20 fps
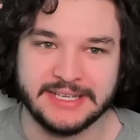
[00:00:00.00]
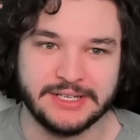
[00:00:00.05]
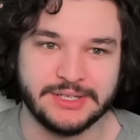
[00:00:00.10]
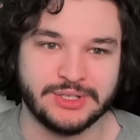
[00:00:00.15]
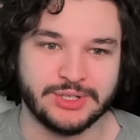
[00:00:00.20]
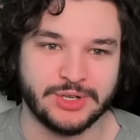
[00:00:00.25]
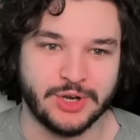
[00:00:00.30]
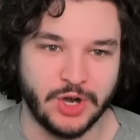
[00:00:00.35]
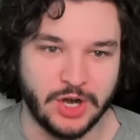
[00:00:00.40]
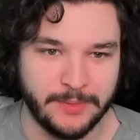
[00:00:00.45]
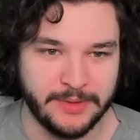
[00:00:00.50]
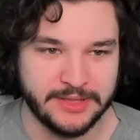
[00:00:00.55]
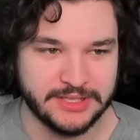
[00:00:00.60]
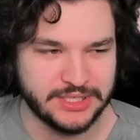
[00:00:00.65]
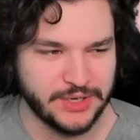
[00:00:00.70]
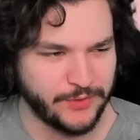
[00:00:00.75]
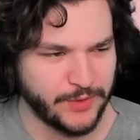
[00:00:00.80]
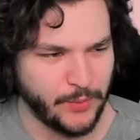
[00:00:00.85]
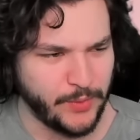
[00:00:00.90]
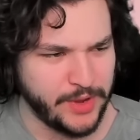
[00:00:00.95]
in
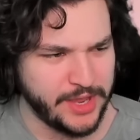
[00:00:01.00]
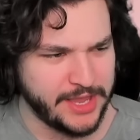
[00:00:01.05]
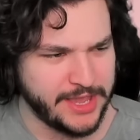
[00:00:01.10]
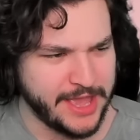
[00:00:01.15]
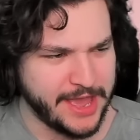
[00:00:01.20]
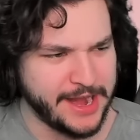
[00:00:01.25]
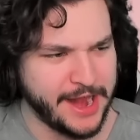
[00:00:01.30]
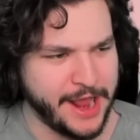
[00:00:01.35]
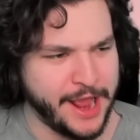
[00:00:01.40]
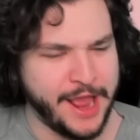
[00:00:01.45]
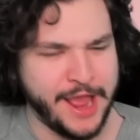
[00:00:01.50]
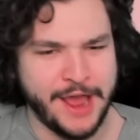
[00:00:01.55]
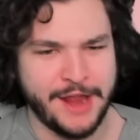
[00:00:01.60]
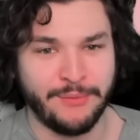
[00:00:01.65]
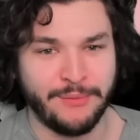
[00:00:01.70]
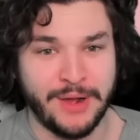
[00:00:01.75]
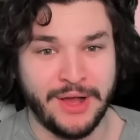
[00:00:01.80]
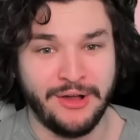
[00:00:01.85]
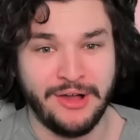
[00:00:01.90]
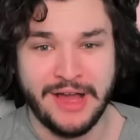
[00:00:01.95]
tournaments over the weekend,
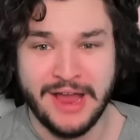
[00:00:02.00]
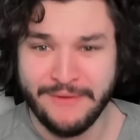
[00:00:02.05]
and well,